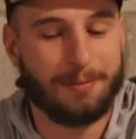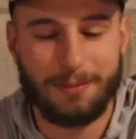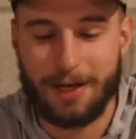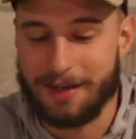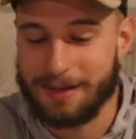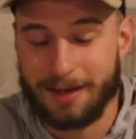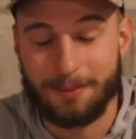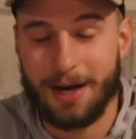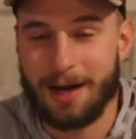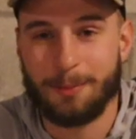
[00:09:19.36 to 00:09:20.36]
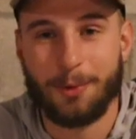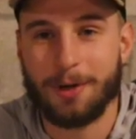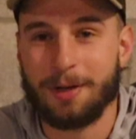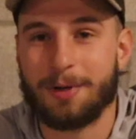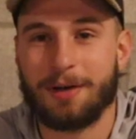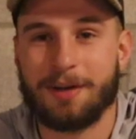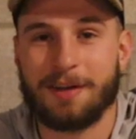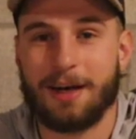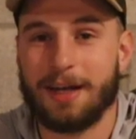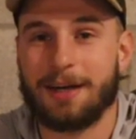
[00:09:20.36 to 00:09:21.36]
Like I said, I'm not a morning
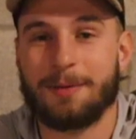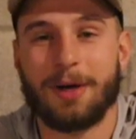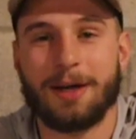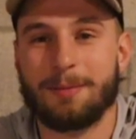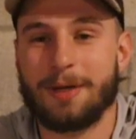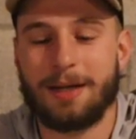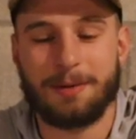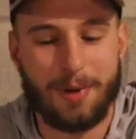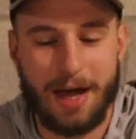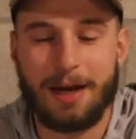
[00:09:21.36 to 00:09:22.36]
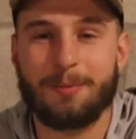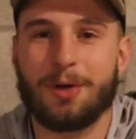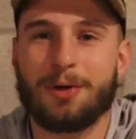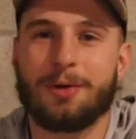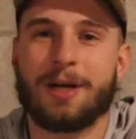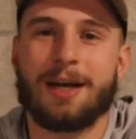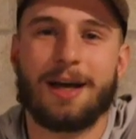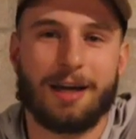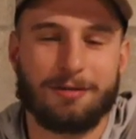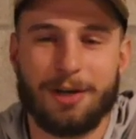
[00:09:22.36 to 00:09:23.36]
person. I get up. I am in a bad mood.
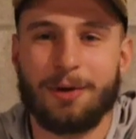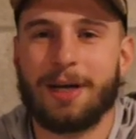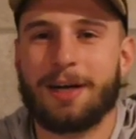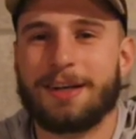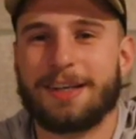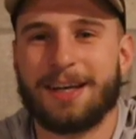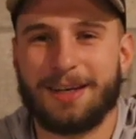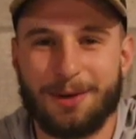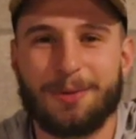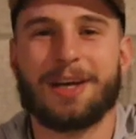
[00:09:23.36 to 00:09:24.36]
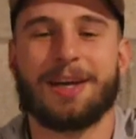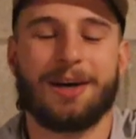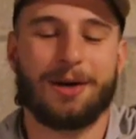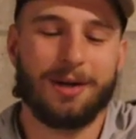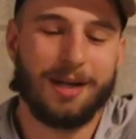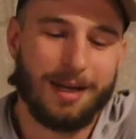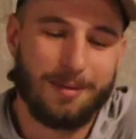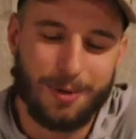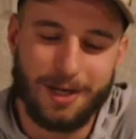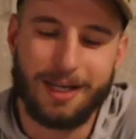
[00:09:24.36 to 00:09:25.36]
I have no energy. I don't want to go.
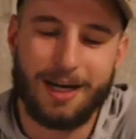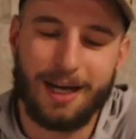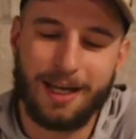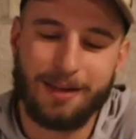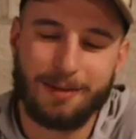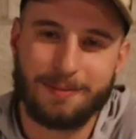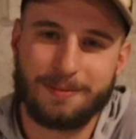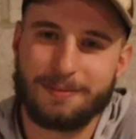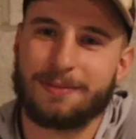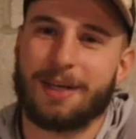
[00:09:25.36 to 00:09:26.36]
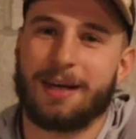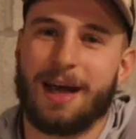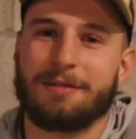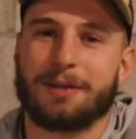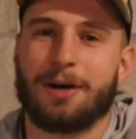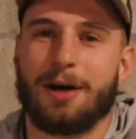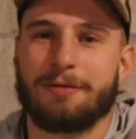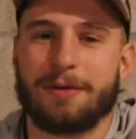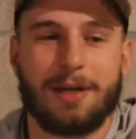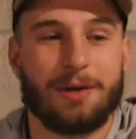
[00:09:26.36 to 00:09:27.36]
But I can have a
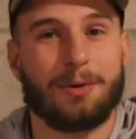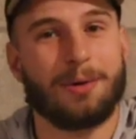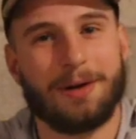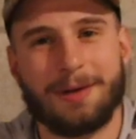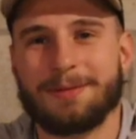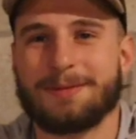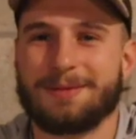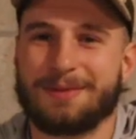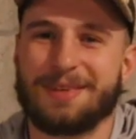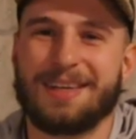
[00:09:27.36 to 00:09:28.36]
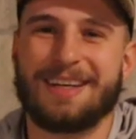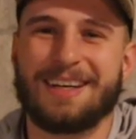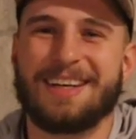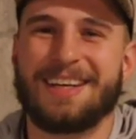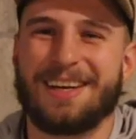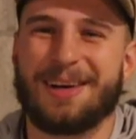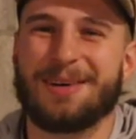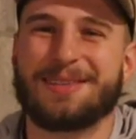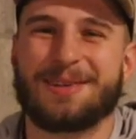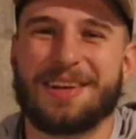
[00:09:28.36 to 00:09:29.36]
coffee, or
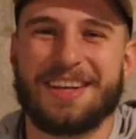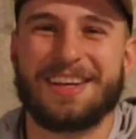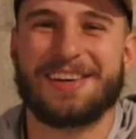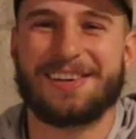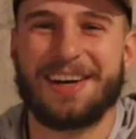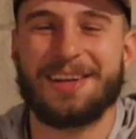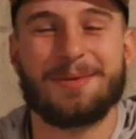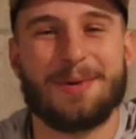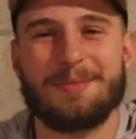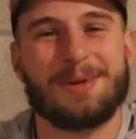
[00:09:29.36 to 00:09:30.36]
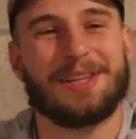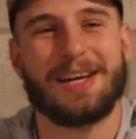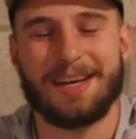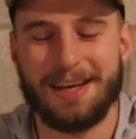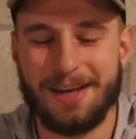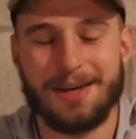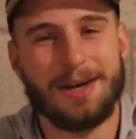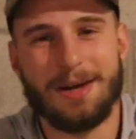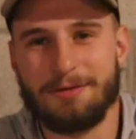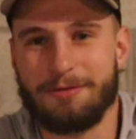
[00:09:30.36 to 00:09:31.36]
towards the end of trail, it might be like
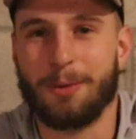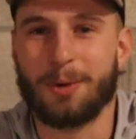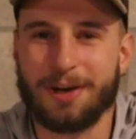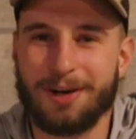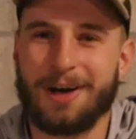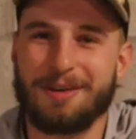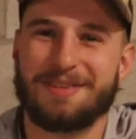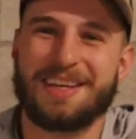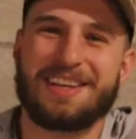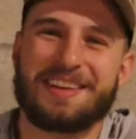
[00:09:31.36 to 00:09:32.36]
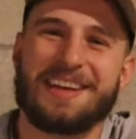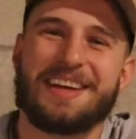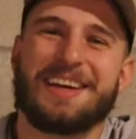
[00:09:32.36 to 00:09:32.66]
4 coffees,